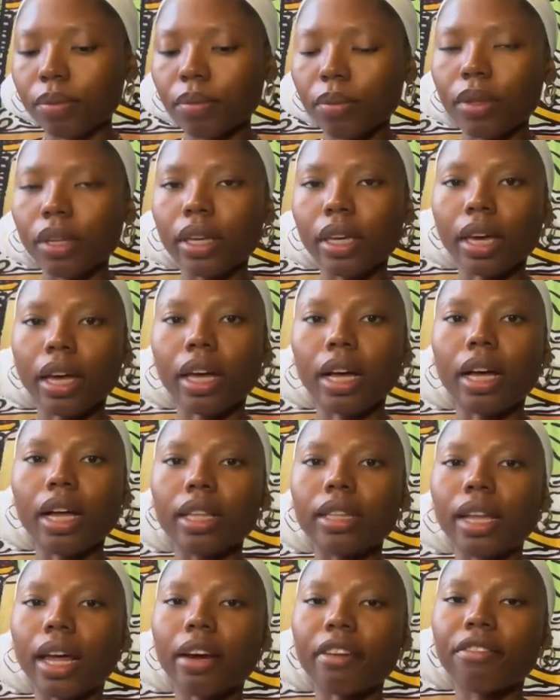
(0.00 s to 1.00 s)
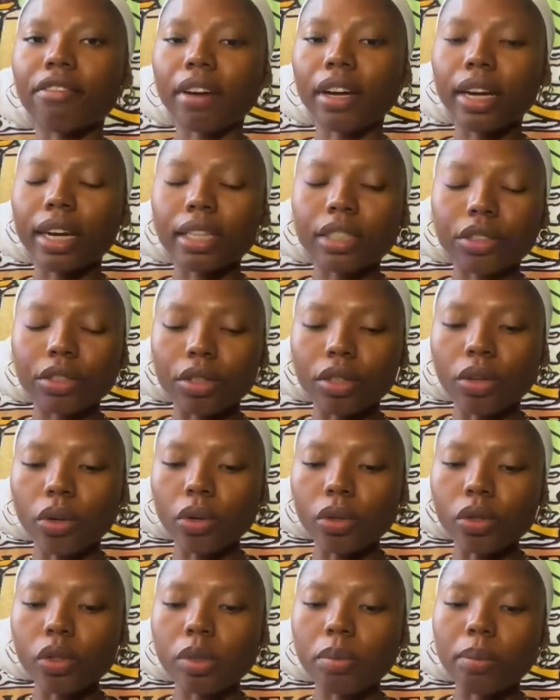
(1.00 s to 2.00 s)
Yeah, a lot of financial
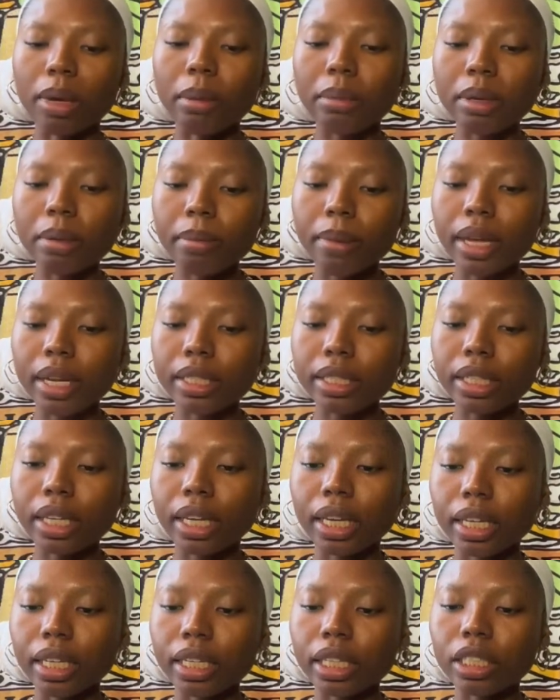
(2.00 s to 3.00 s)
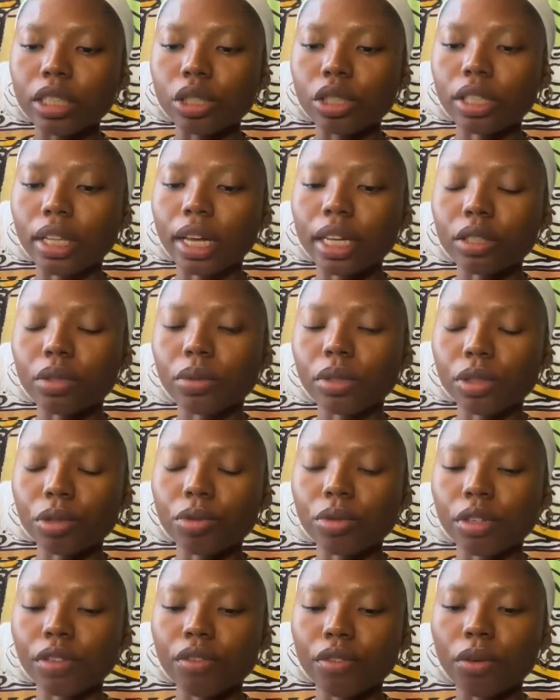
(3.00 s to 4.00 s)
goals may be met in July
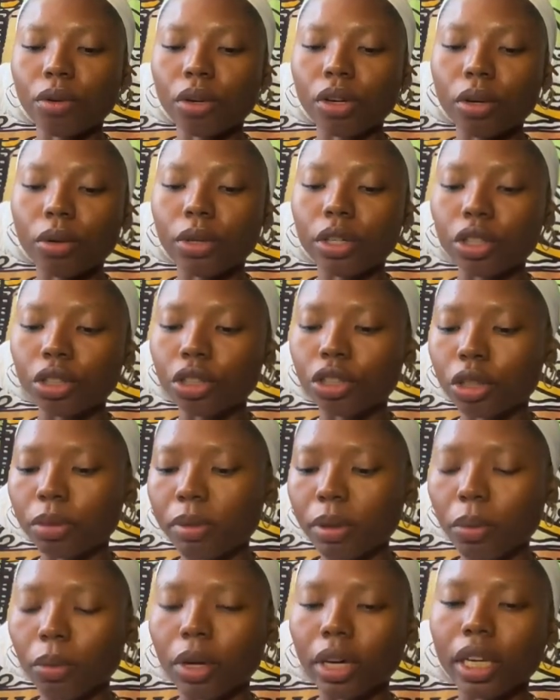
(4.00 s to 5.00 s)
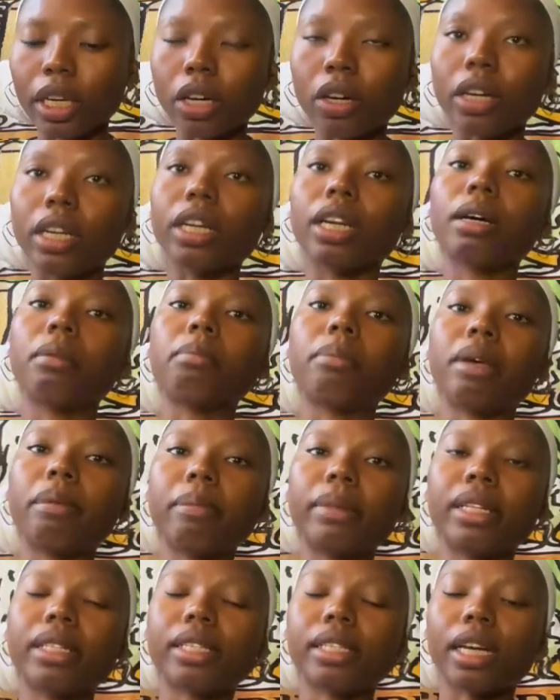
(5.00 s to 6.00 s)
2024, or you'll just be working on
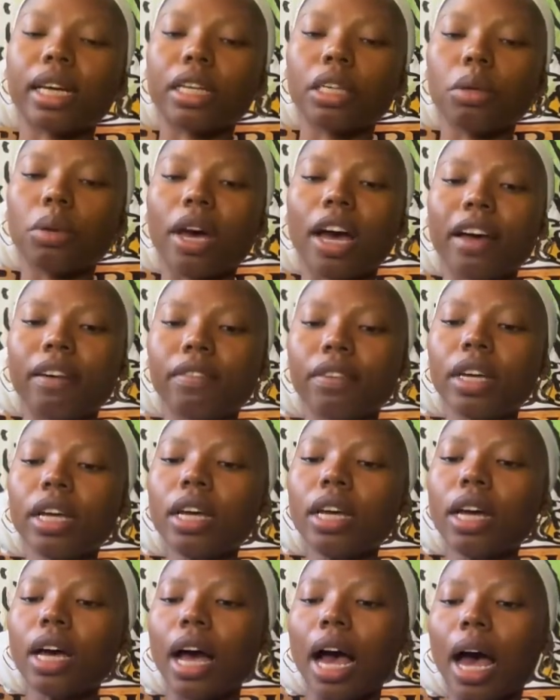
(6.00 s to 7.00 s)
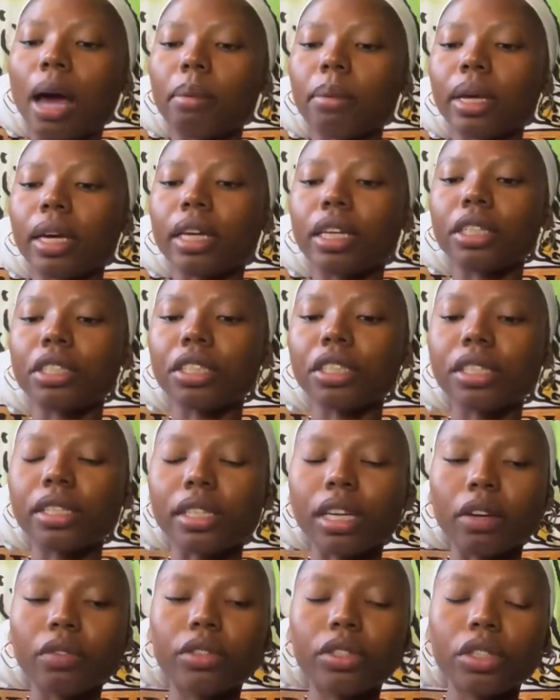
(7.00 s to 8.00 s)
commitments that you have obligated
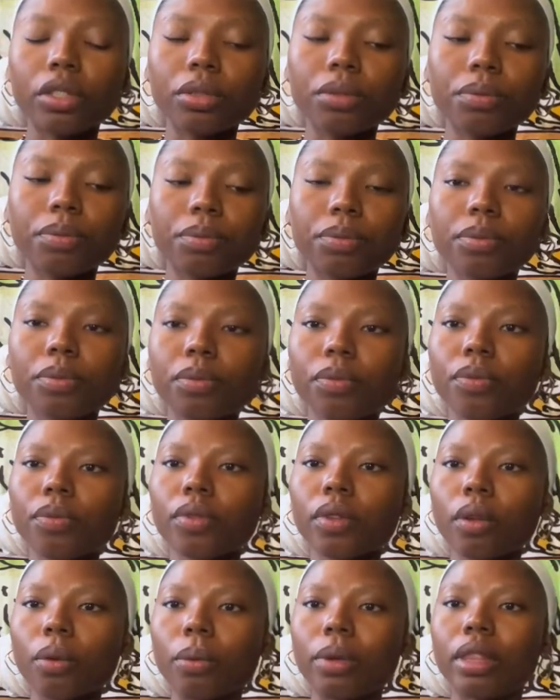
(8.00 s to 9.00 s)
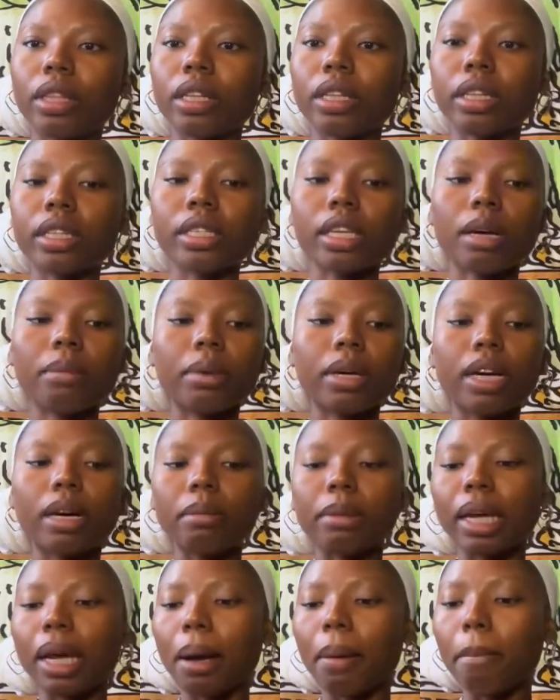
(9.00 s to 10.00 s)
yourself to within this
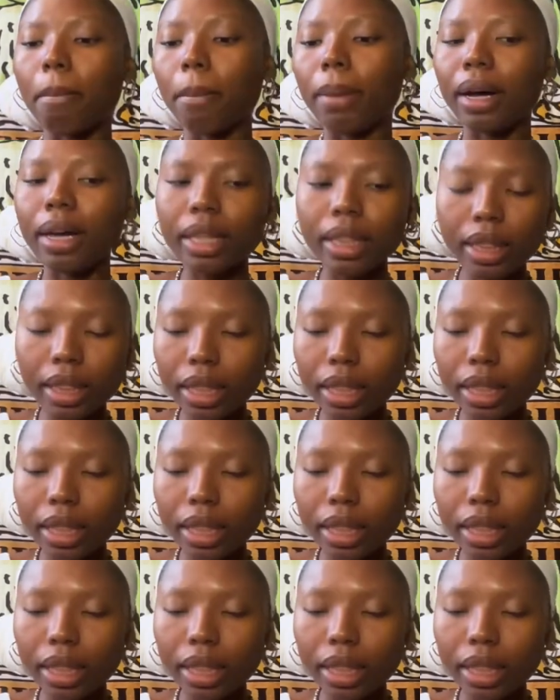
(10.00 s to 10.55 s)
upcoming month.